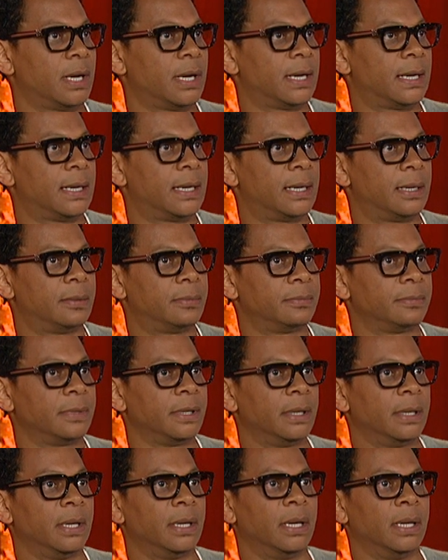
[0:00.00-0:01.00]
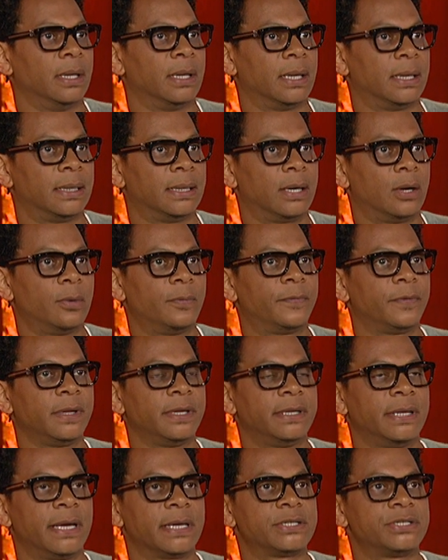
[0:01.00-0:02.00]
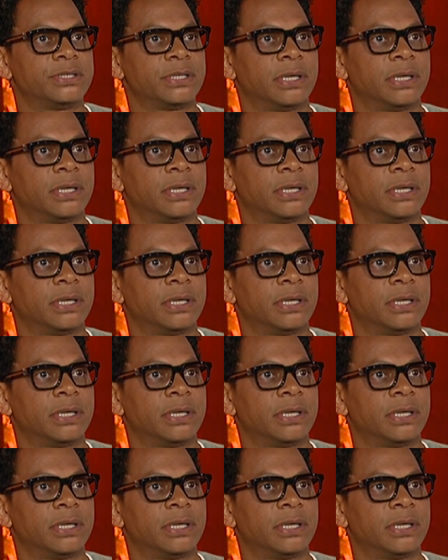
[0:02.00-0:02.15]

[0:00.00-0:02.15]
Um, uh, hopefully next